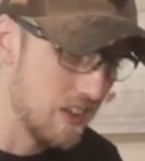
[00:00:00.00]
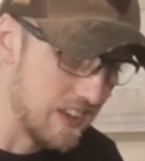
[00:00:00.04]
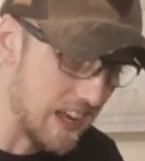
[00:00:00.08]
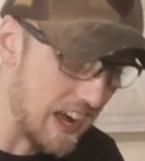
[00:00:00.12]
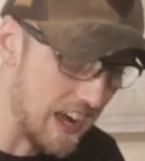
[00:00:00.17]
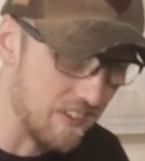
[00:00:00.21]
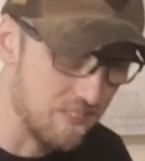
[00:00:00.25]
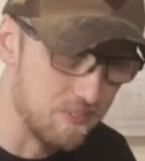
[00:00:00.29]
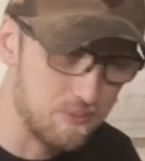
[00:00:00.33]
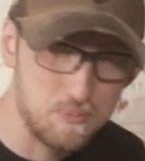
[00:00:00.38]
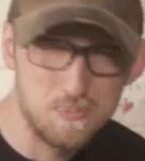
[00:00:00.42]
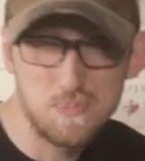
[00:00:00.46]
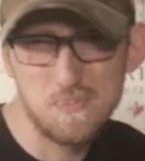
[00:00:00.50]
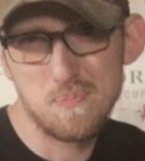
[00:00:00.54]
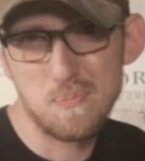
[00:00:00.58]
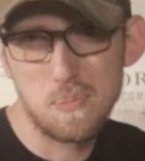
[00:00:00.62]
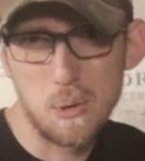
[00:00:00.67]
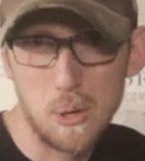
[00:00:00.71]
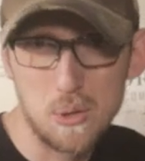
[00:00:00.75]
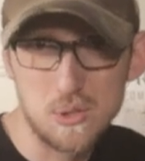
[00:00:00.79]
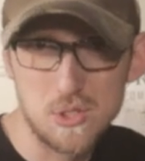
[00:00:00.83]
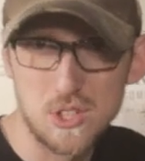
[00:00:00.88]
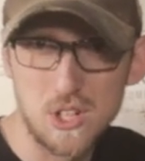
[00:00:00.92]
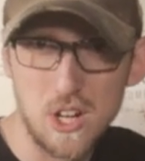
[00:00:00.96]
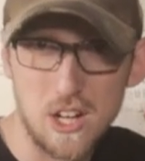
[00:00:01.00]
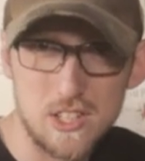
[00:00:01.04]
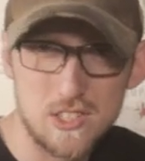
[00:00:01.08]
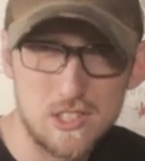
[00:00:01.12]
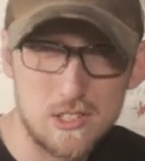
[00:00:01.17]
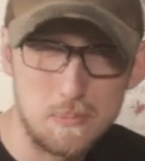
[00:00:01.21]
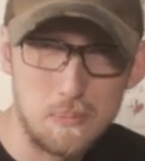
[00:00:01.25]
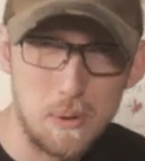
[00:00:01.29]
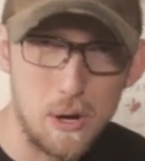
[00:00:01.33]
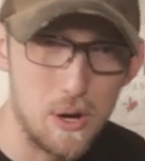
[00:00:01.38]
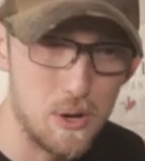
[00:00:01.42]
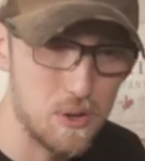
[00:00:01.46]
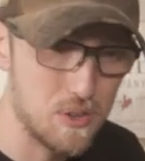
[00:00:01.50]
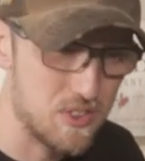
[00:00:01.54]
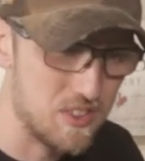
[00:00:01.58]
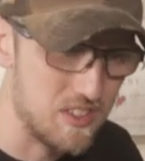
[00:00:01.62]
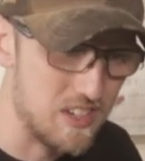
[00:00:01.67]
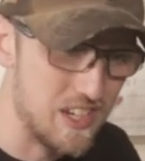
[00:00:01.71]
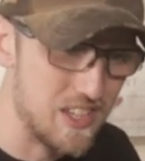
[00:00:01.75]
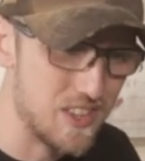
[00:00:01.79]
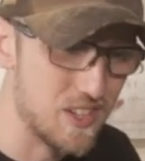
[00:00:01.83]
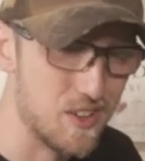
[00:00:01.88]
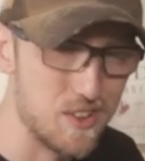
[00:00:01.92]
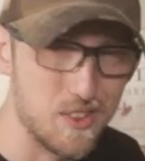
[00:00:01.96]
yeah, pros and cons to both.
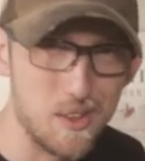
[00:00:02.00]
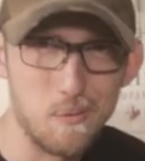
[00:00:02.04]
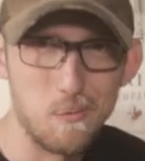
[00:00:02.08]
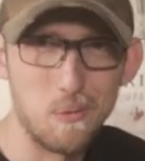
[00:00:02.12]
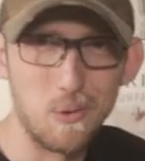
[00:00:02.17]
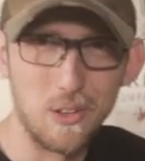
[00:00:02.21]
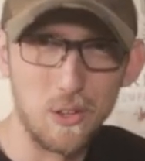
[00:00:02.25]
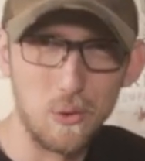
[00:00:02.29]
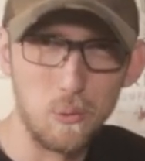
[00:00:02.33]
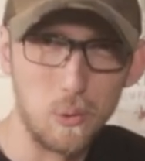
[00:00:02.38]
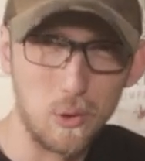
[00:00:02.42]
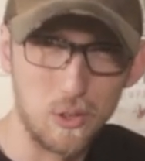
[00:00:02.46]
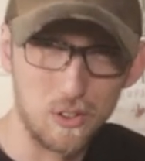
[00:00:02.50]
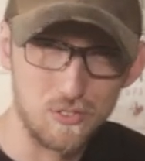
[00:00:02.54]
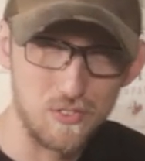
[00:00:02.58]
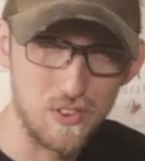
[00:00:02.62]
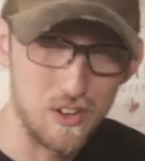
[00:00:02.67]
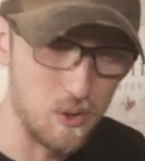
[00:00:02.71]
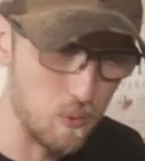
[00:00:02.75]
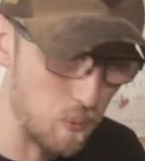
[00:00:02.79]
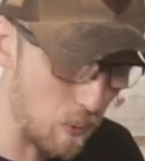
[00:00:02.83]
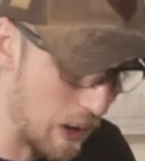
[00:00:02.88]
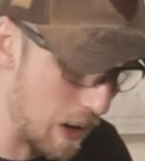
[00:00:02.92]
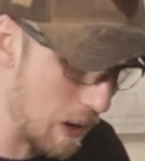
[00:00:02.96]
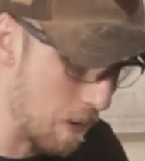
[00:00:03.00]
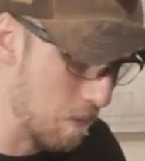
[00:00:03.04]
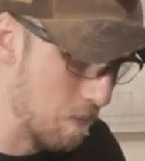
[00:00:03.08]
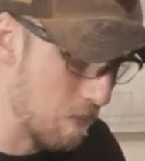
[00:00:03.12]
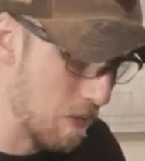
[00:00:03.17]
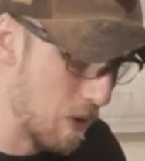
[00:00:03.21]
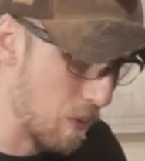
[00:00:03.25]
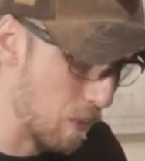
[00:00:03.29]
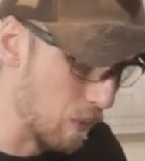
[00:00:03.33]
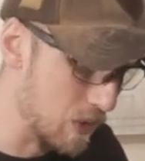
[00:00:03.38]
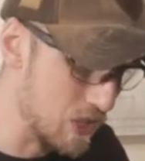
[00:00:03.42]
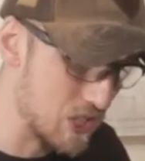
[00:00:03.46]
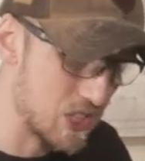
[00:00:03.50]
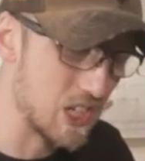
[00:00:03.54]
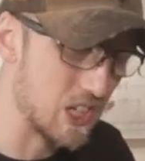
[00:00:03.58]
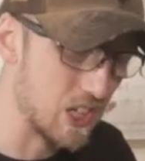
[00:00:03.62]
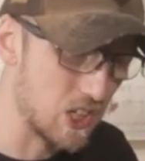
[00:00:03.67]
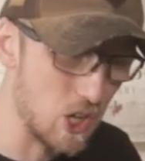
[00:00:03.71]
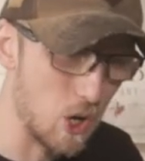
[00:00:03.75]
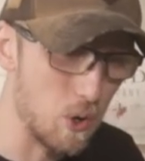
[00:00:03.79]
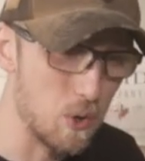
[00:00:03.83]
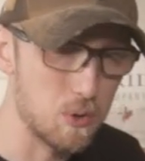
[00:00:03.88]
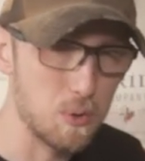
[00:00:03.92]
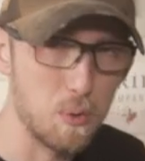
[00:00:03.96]
Neither of them really work very well. We're just gonna
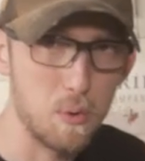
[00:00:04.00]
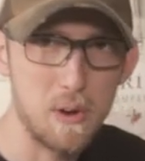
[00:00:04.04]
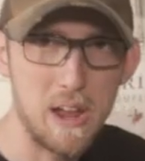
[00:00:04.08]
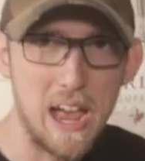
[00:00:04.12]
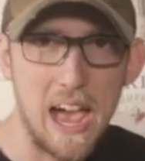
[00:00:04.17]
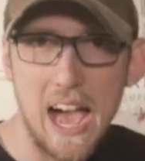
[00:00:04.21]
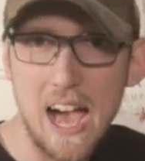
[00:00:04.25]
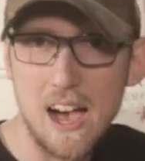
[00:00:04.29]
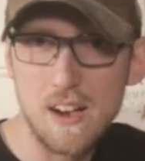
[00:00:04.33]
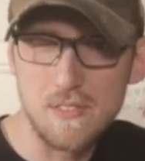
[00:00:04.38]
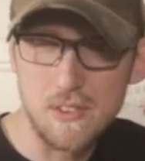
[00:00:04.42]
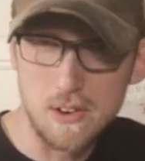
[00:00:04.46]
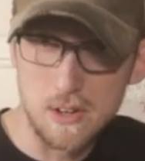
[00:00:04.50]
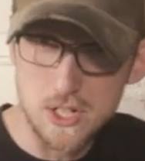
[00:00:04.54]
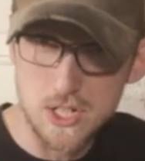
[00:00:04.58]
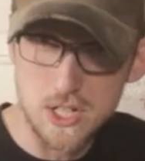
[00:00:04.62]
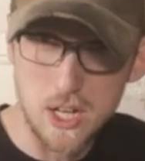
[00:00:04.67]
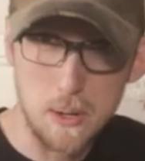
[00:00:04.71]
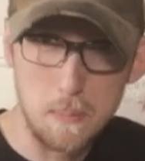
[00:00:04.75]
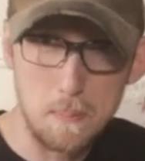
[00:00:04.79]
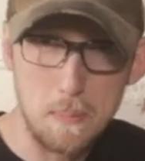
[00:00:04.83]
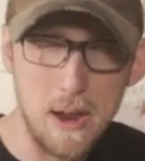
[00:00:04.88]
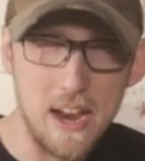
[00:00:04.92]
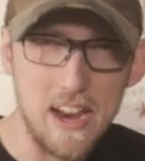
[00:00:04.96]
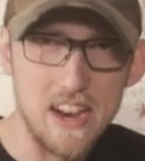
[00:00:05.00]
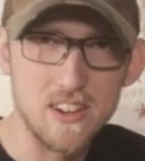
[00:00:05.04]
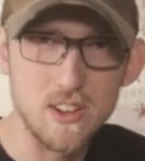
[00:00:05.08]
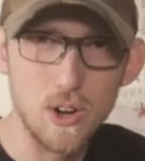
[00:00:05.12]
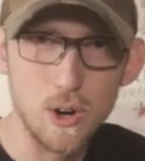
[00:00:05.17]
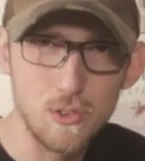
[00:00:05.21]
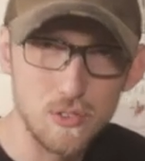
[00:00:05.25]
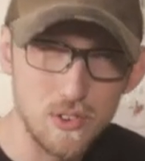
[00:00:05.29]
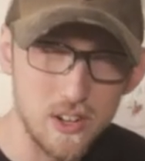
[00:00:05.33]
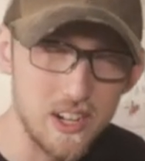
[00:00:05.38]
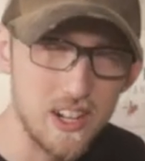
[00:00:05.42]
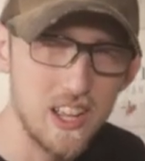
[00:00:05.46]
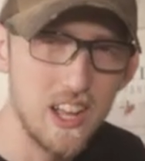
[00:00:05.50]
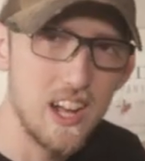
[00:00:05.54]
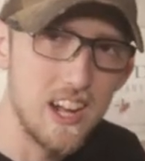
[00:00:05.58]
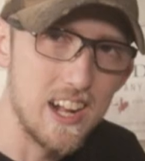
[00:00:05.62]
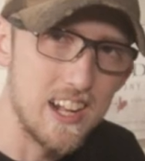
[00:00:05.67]
go with what we have and just gonna paint over it.